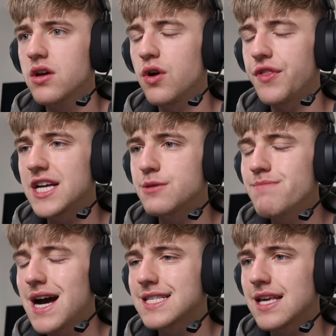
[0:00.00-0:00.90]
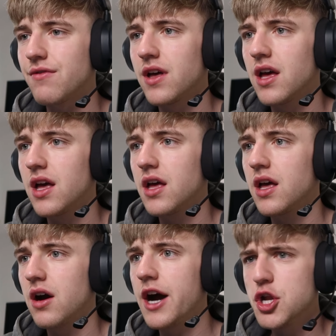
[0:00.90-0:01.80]
God, that is massive.
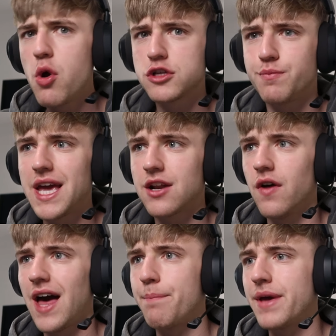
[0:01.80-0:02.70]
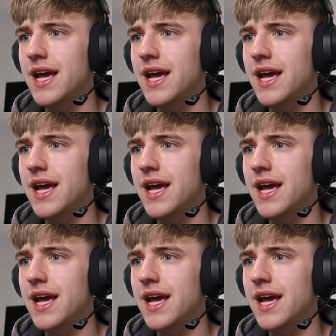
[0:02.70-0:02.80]
I knew it was big, not that